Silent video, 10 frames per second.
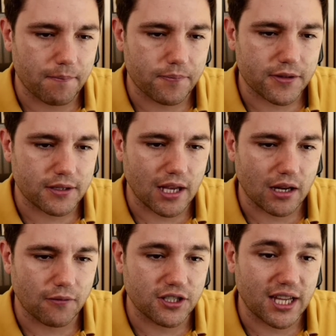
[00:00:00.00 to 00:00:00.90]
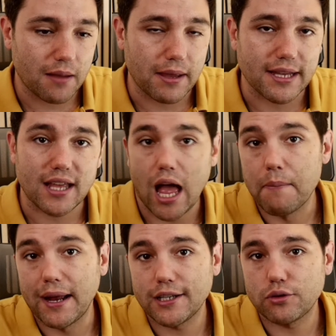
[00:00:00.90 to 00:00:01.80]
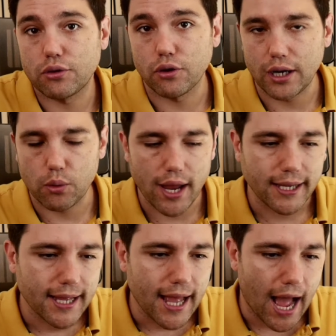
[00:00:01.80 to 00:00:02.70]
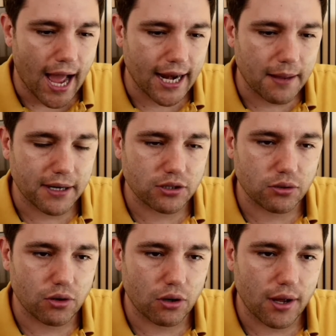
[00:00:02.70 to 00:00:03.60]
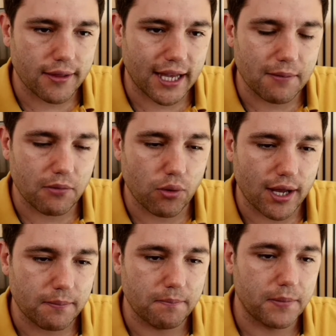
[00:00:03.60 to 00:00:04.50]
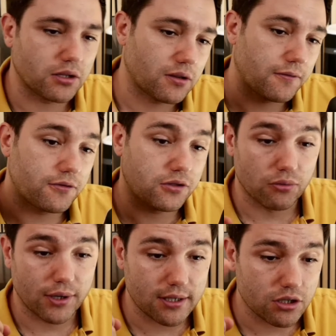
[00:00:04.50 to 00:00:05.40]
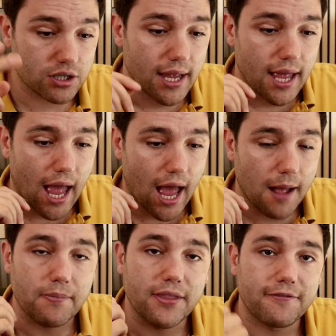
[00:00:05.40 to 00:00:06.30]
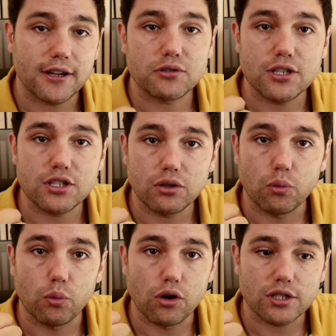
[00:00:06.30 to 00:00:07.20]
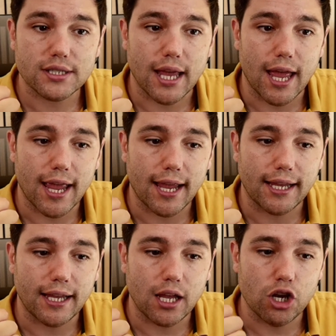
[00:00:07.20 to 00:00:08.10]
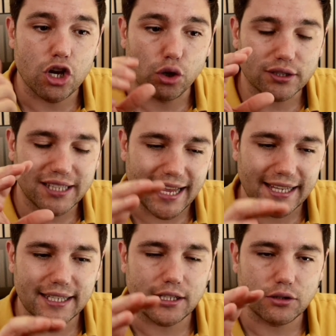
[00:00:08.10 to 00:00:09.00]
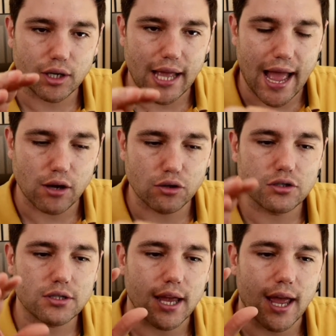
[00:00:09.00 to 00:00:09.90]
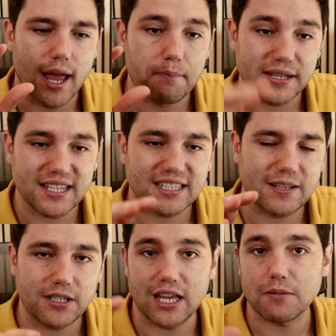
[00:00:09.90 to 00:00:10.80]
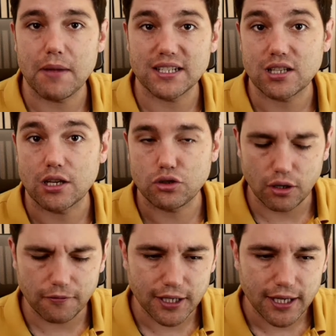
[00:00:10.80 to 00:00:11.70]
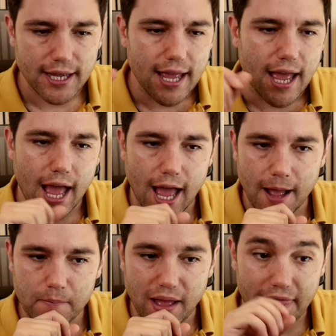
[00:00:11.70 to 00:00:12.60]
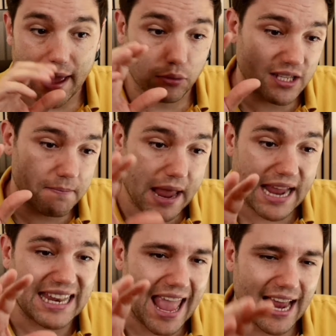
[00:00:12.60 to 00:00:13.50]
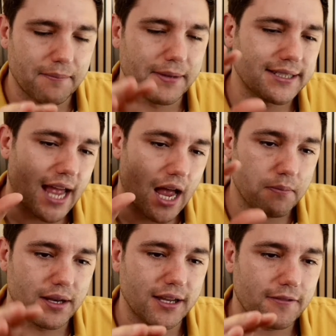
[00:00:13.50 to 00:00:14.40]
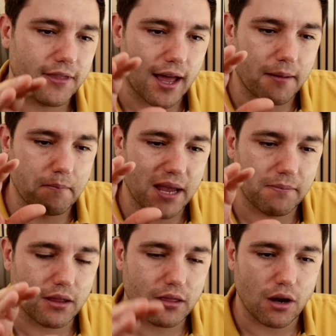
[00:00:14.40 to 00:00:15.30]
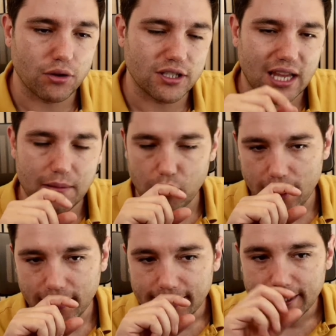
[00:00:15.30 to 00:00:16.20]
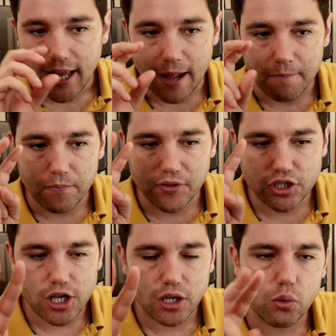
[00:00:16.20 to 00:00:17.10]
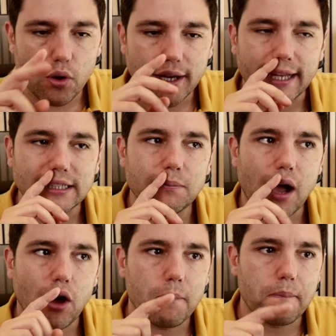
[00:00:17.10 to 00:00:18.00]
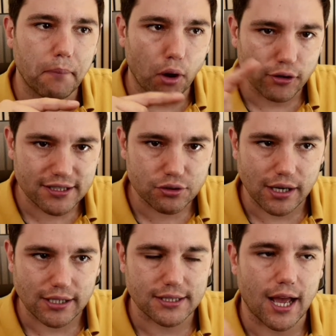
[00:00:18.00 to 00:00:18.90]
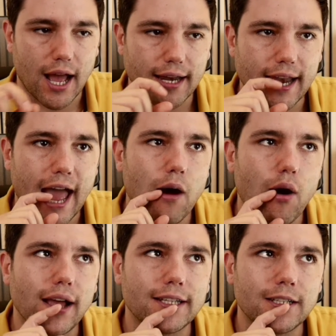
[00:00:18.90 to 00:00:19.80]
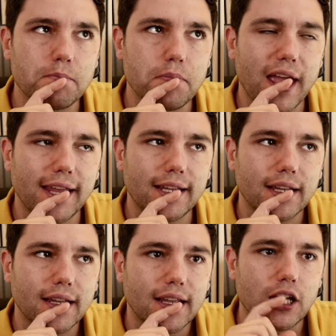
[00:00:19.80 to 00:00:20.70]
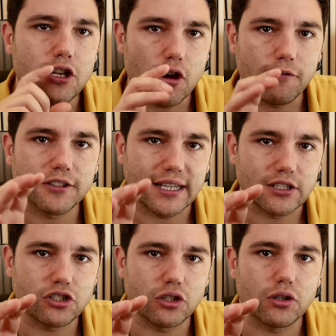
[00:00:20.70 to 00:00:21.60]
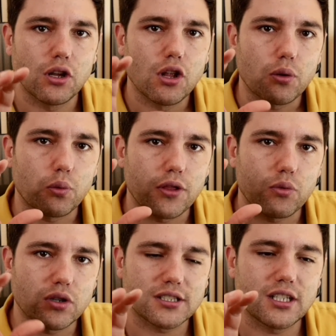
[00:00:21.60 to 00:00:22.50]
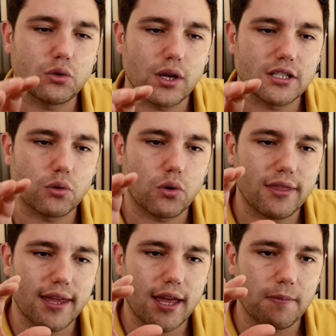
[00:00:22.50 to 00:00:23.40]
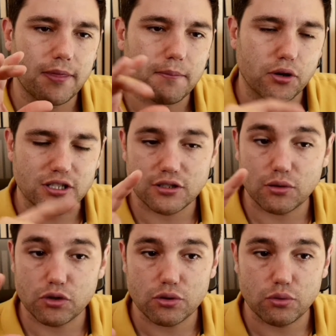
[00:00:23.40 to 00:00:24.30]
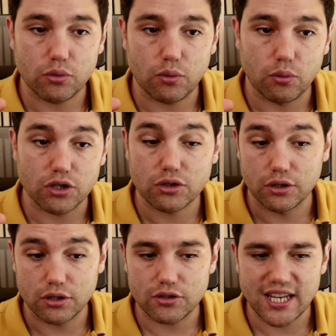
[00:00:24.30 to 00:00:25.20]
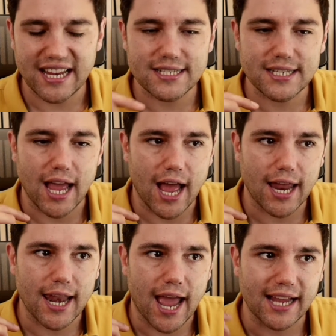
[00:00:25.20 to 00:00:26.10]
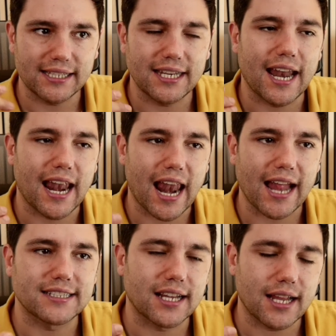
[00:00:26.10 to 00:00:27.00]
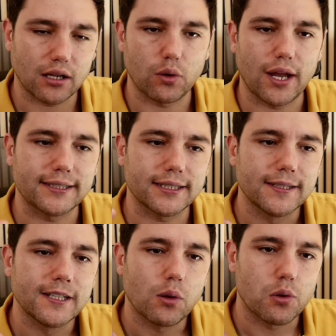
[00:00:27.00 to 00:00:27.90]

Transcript: side of this game is that I managed to throw it away, and I managed to throw the game away because of two reasons. The first reason was a not taking into account piece activity as much as I should have. And that was the main element, I believe, that made me throw this game away. The second one is about pawn structure and how I didn't pay enough attention when there was a situation where the pawn structure was going to change, and I didn't analyze and calculate whether